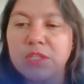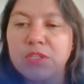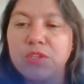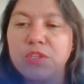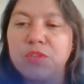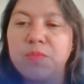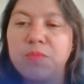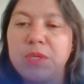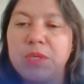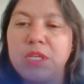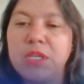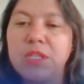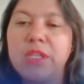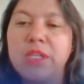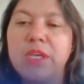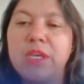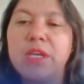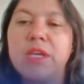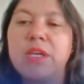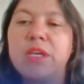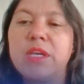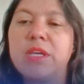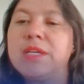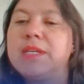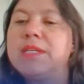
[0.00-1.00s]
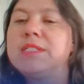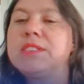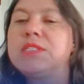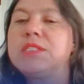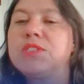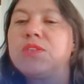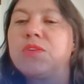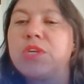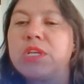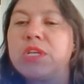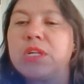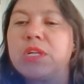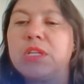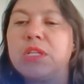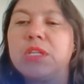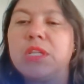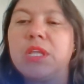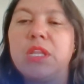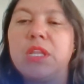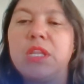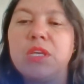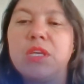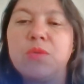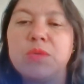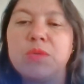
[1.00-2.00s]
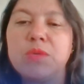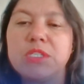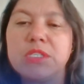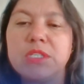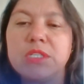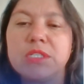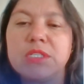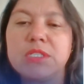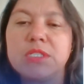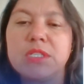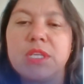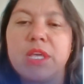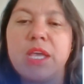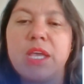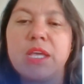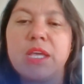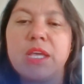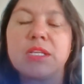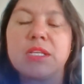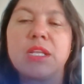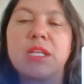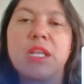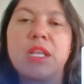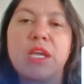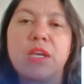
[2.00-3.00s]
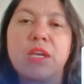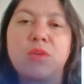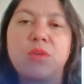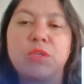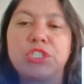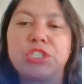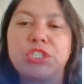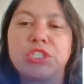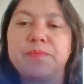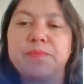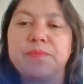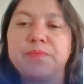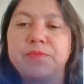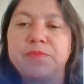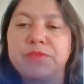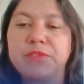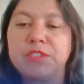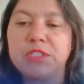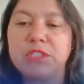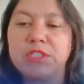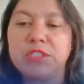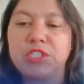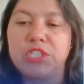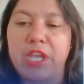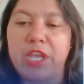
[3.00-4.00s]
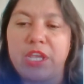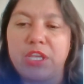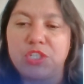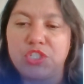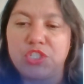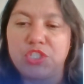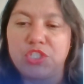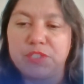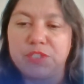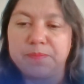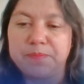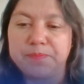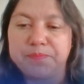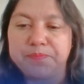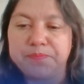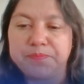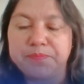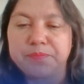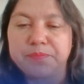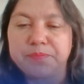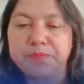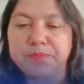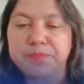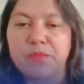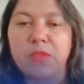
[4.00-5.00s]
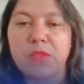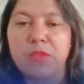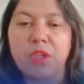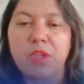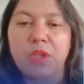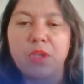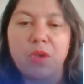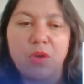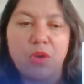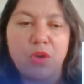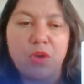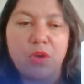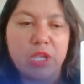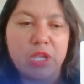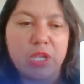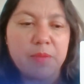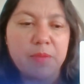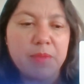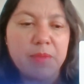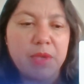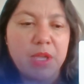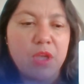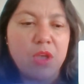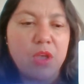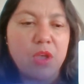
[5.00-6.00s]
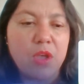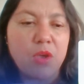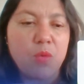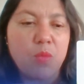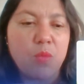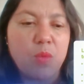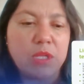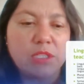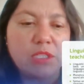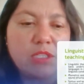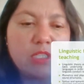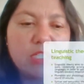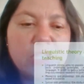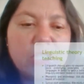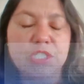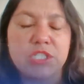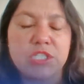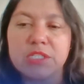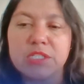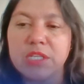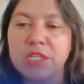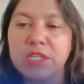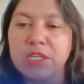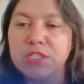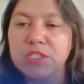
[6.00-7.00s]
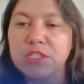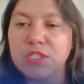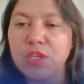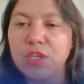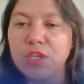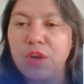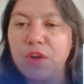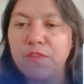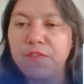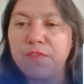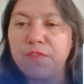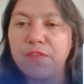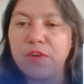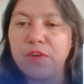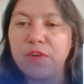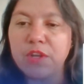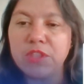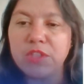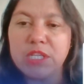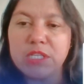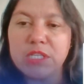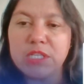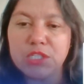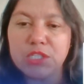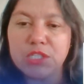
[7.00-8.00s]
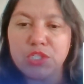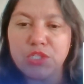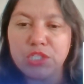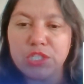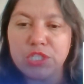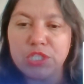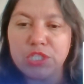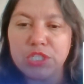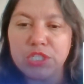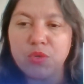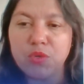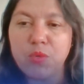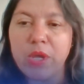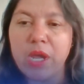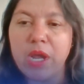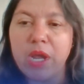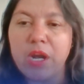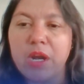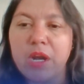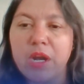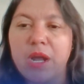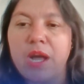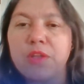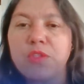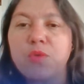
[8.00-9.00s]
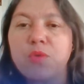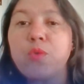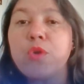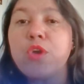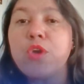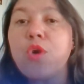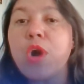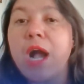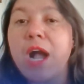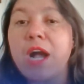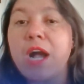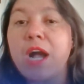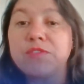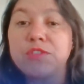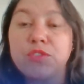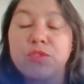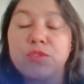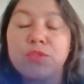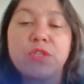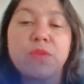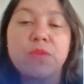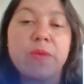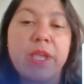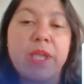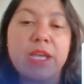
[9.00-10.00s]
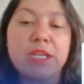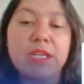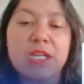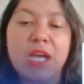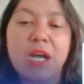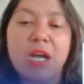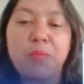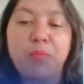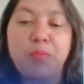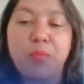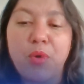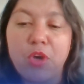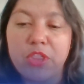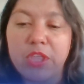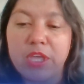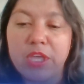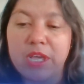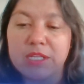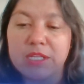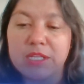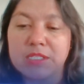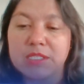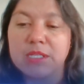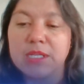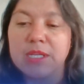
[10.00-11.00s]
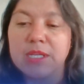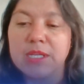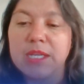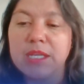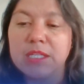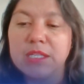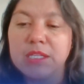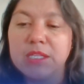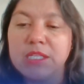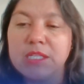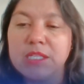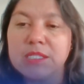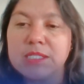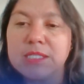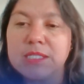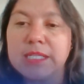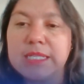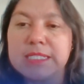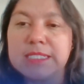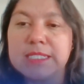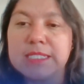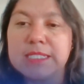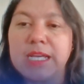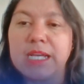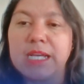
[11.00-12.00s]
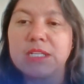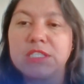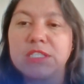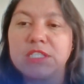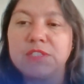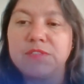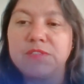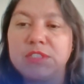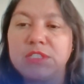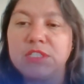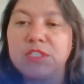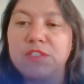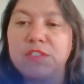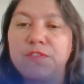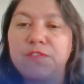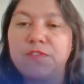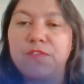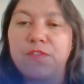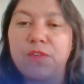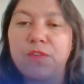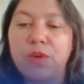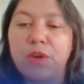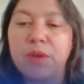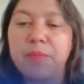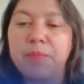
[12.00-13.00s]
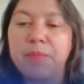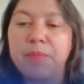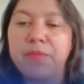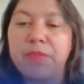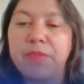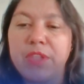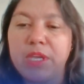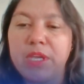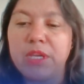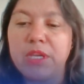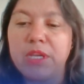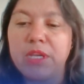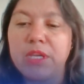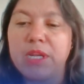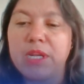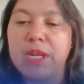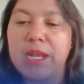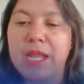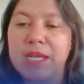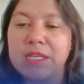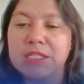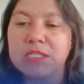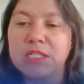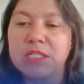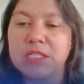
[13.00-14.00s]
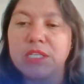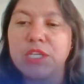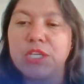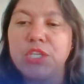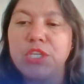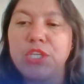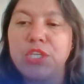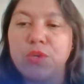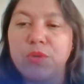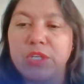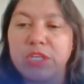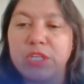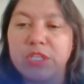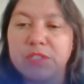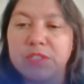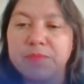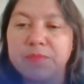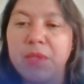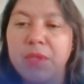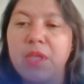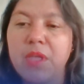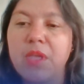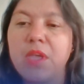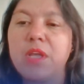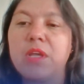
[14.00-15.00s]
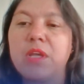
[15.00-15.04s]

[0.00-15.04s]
part could be the historical linguistics and language change. Okay, well, teachers, so for this unit we will have to create a podcast. This is the activity for the last unit.